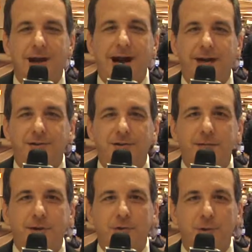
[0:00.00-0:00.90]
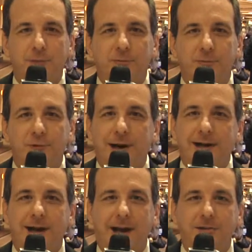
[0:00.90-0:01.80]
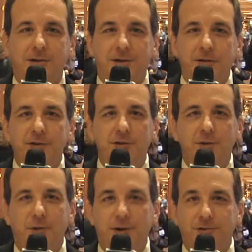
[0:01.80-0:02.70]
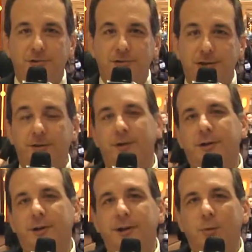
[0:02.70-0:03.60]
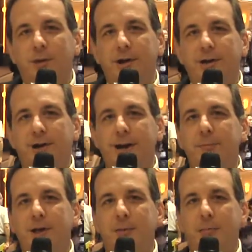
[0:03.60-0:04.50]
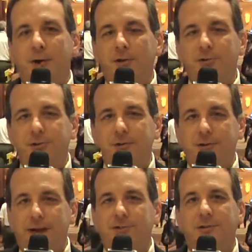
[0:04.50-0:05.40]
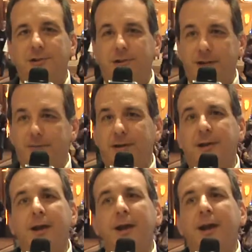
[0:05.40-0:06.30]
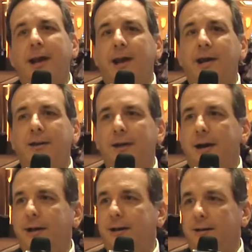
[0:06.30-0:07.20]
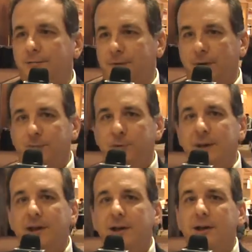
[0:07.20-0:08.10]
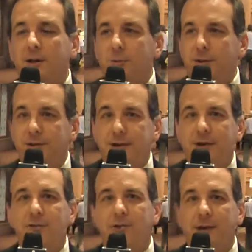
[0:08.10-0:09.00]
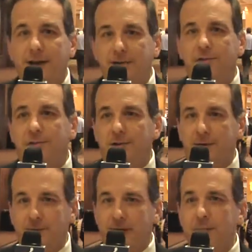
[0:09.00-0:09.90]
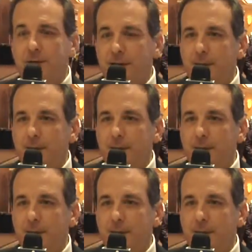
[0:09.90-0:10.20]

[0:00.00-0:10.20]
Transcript: Hi, Jeff Cotrupe from Stratecast, a division of Frost and Sullivan. We're here at I B M Pulse two thousand eleven, and I uh, am speaking here with Dexter Henderson of I B